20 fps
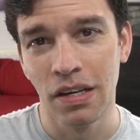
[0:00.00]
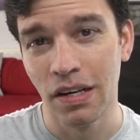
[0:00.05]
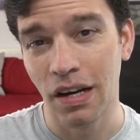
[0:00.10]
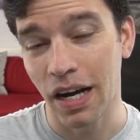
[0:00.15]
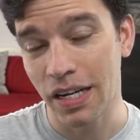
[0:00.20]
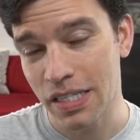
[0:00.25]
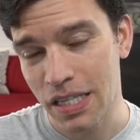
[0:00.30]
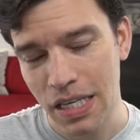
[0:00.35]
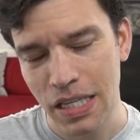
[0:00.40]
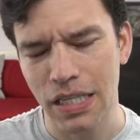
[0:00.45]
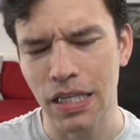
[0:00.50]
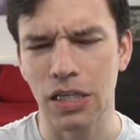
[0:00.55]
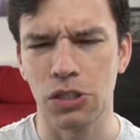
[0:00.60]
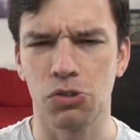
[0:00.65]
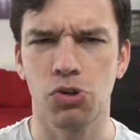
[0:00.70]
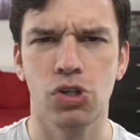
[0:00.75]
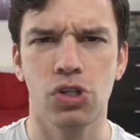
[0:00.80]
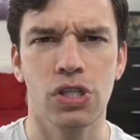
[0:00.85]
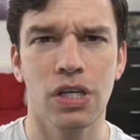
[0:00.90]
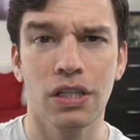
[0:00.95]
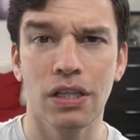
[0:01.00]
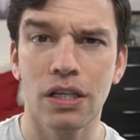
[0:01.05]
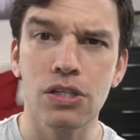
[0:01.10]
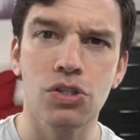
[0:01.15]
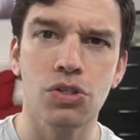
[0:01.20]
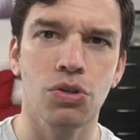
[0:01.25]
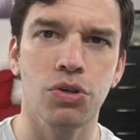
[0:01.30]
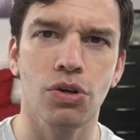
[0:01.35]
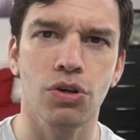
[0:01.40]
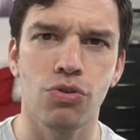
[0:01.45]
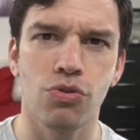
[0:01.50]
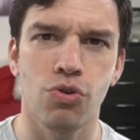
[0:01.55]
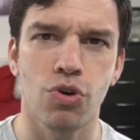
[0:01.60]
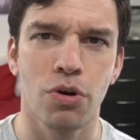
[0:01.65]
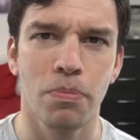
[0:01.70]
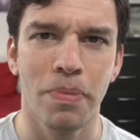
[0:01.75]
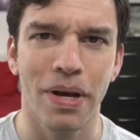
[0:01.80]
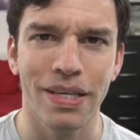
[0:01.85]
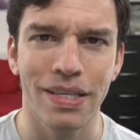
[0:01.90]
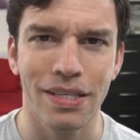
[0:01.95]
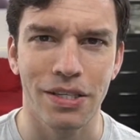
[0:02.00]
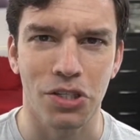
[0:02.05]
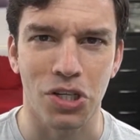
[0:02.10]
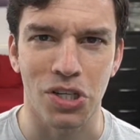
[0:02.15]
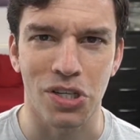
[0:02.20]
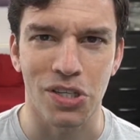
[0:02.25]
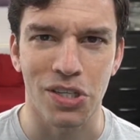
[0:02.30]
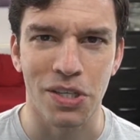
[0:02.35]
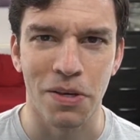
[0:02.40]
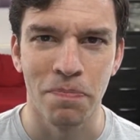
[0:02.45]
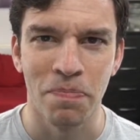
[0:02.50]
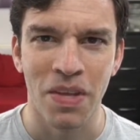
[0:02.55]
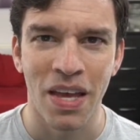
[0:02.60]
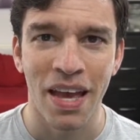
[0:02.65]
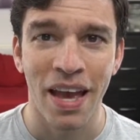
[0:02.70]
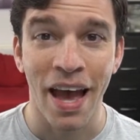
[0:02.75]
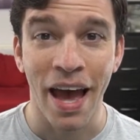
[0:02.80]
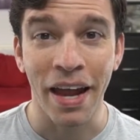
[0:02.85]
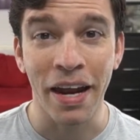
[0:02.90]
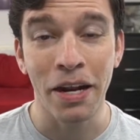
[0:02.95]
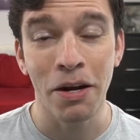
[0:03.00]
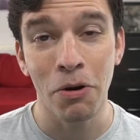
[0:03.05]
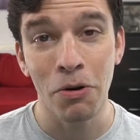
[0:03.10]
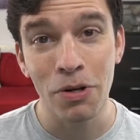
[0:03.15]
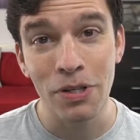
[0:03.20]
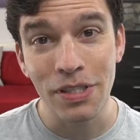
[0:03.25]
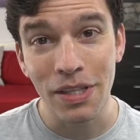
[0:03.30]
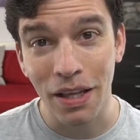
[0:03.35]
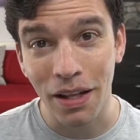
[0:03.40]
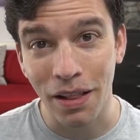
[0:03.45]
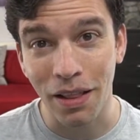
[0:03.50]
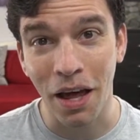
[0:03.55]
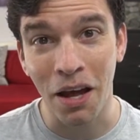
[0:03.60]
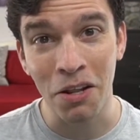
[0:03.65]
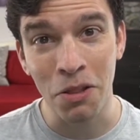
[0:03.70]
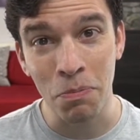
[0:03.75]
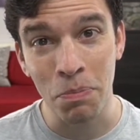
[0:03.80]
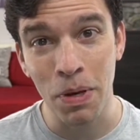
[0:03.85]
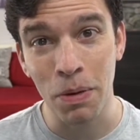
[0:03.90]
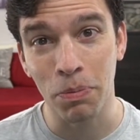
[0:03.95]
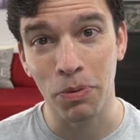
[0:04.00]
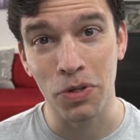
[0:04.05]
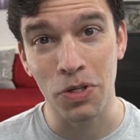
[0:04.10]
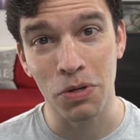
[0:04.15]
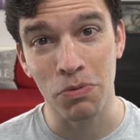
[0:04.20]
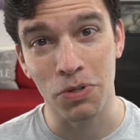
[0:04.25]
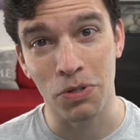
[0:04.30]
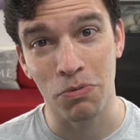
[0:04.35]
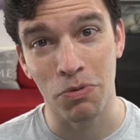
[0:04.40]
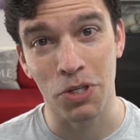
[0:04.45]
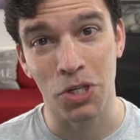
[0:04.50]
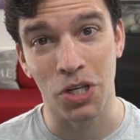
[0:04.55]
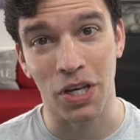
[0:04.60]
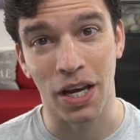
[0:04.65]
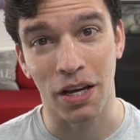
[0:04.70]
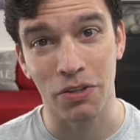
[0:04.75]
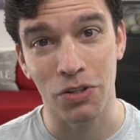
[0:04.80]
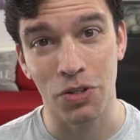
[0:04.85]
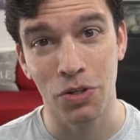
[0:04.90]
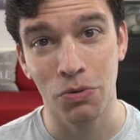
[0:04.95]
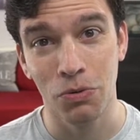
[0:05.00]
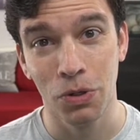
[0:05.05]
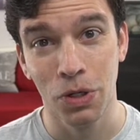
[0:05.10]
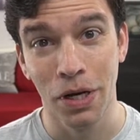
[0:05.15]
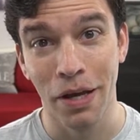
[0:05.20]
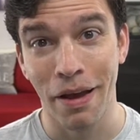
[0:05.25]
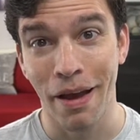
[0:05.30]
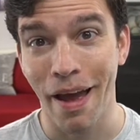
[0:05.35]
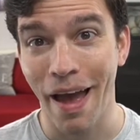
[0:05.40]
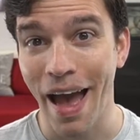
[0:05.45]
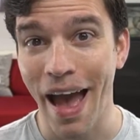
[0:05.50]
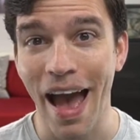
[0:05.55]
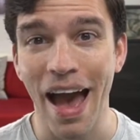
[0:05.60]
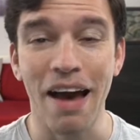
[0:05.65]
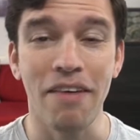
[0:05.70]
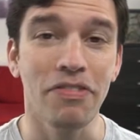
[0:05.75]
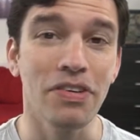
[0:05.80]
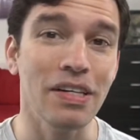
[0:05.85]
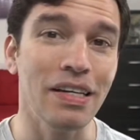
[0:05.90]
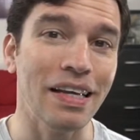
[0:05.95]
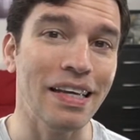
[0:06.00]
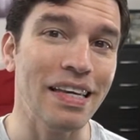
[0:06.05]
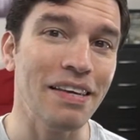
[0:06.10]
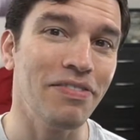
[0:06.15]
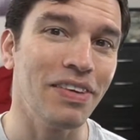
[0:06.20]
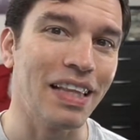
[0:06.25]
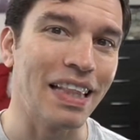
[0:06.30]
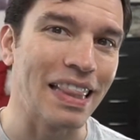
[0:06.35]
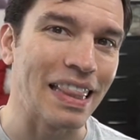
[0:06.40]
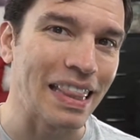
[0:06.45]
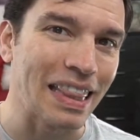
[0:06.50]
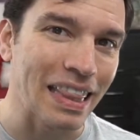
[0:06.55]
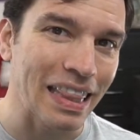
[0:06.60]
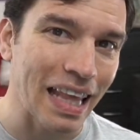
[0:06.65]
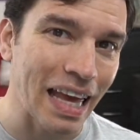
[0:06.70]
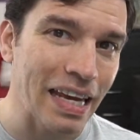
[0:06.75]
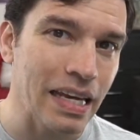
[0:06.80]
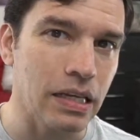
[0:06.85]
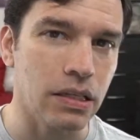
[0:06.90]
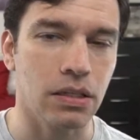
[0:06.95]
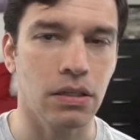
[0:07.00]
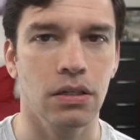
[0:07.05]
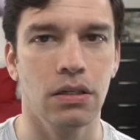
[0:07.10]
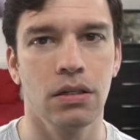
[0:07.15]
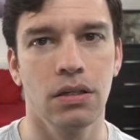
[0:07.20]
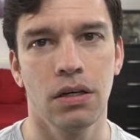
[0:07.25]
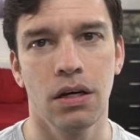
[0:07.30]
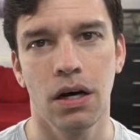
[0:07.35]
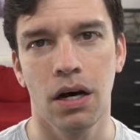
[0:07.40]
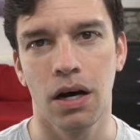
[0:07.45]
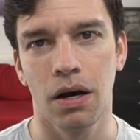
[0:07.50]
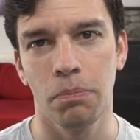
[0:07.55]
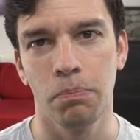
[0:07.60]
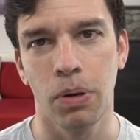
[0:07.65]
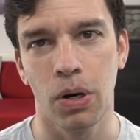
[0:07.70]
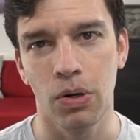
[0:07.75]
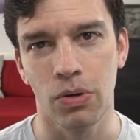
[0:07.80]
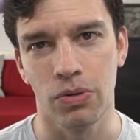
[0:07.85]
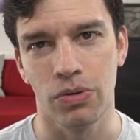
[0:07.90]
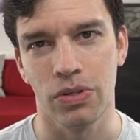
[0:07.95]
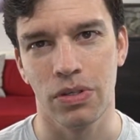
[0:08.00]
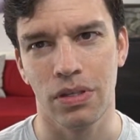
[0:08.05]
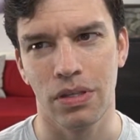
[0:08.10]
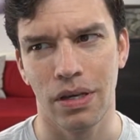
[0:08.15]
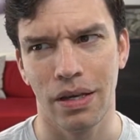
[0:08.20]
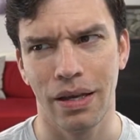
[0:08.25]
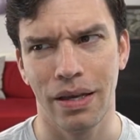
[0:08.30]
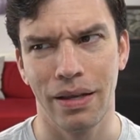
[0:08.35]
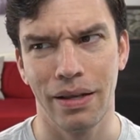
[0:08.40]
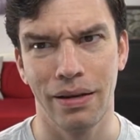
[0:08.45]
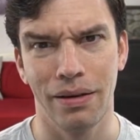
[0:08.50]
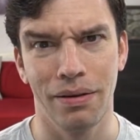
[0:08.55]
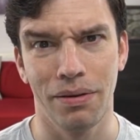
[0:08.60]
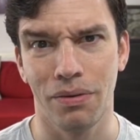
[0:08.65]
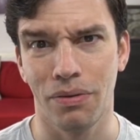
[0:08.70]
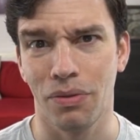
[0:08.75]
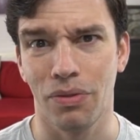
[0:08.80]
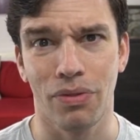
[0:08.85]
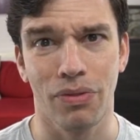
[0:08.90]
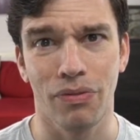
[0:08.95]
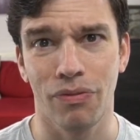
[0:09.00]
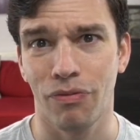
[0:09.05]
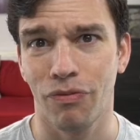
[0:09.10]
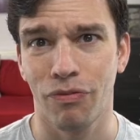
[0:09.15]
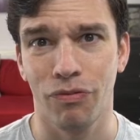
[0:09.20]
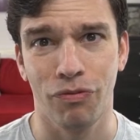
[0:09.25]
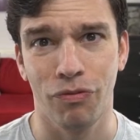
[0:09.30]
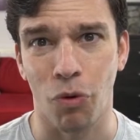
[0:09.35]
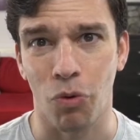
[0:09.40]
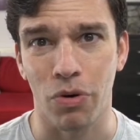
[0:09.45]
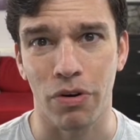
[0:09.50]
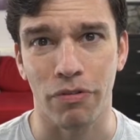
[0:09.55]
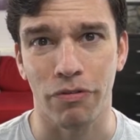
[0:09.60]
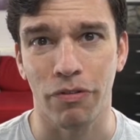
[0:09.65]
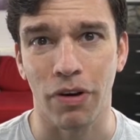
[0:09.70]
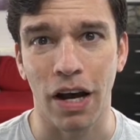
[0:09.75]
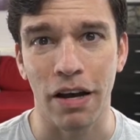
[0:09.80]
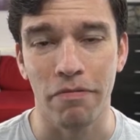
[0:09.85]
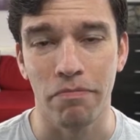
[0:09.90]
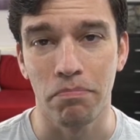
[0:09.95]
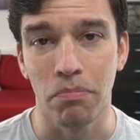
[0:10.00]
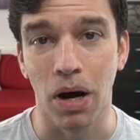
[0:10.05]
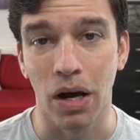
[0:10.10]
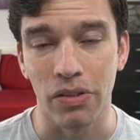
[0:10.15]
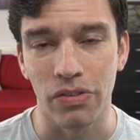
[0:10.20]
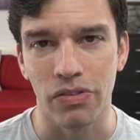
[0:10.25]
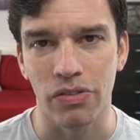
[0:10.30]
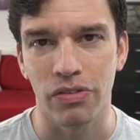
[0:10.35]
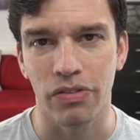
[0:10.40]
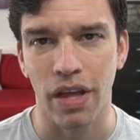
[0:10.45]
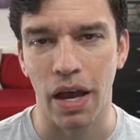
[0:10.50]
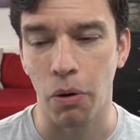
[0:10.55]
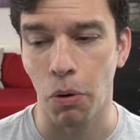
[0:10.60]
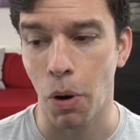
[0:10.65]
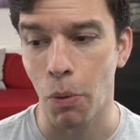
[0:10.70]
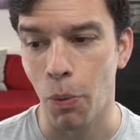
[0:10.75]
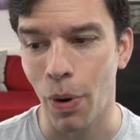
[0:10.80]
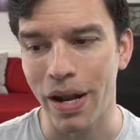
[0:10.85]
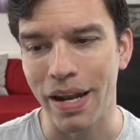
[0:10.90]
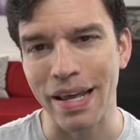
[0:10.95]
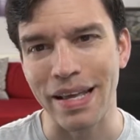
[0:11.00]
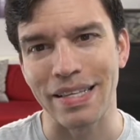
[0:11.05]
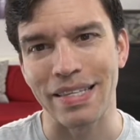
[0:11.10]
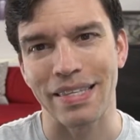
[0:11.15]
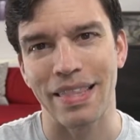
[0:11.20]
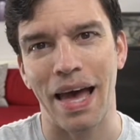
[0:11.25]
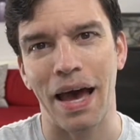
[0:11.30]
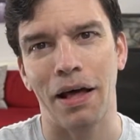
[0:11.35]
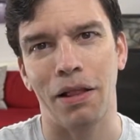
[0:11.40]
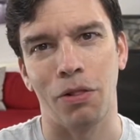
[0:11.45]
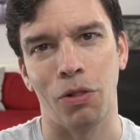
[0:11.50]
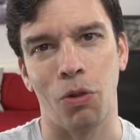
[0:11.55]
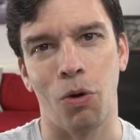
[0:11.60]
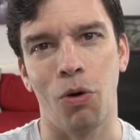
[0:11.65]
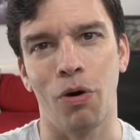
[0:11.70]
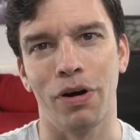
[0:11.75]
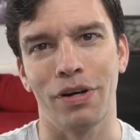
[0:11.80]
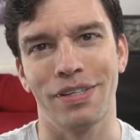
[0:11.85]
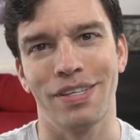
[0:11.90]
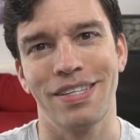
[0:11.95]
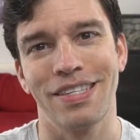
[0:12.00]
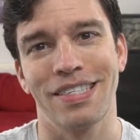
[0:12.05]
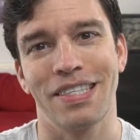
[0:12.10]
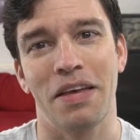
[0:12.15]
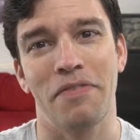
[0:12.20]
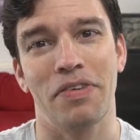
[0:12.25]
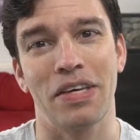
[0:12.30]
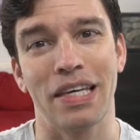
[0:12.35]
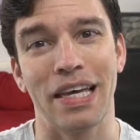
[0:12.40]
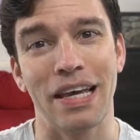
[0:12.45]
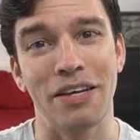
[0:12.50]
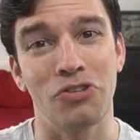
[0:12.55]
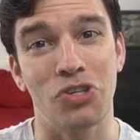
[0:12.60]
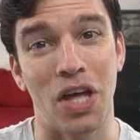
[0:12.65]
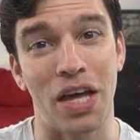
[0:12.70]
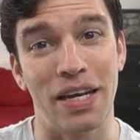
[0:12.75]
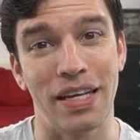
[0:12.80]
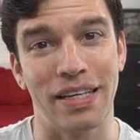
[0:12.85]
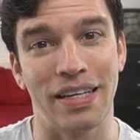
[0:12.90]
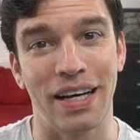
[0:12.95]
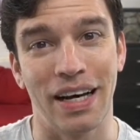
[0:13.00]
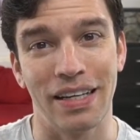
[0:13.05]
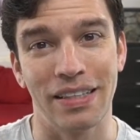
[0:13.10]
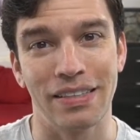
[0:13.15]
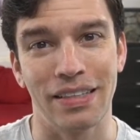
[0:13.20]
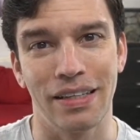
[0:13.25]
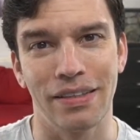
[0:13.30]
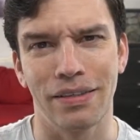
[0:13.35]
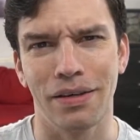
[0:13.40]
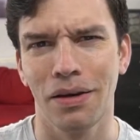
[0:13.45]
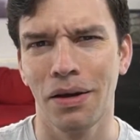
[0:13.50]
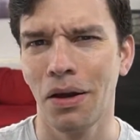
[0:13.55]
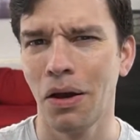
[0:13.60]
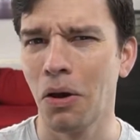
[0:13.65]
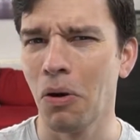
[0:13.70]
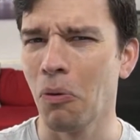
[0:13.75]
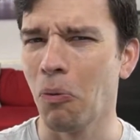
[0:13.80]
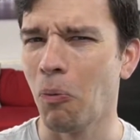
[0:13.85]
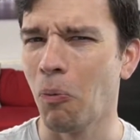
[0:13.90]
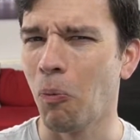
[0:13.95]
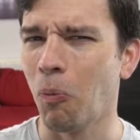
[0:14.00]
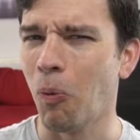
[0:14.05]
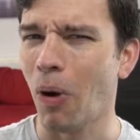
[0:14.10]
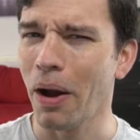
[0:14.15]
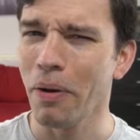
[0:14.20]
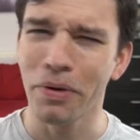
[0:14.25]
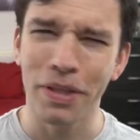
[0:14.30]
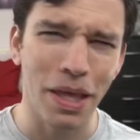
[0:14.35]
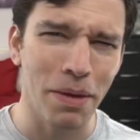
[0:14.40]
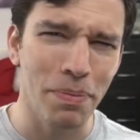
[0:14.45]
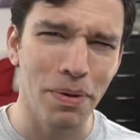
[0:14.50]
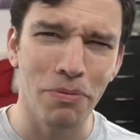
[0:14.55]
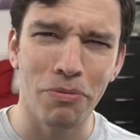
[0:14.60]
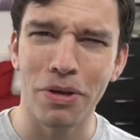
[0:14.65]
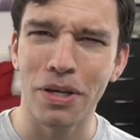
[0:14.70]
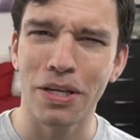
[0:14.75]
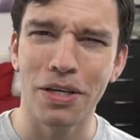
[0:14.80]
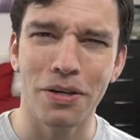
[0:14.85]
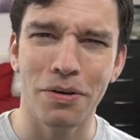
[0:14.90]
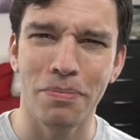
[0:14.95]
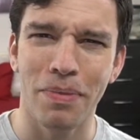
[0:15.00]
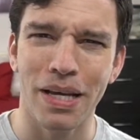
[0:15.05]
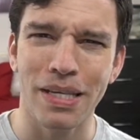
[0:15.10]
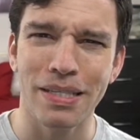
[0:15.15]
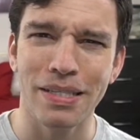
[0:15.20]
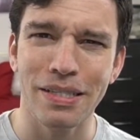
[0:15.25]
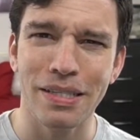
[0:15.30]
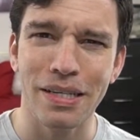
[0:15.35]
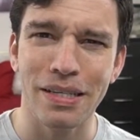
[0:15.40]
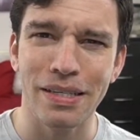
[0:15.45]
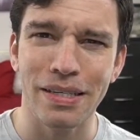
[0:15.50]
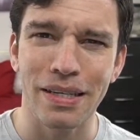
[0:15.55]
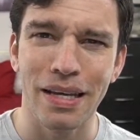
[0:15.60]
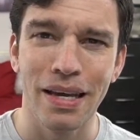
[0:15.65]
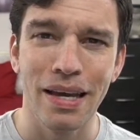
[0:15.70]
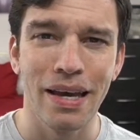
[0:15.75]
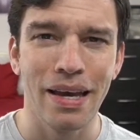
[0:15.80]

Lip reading: I said, it's interesting. Let's look through your messages. And I noticed that a lot of the people she was reaching out to haven't even liked a post in 4 to 5 months. Now, when it's that long since they've engaged any content, why would they be reading your messages?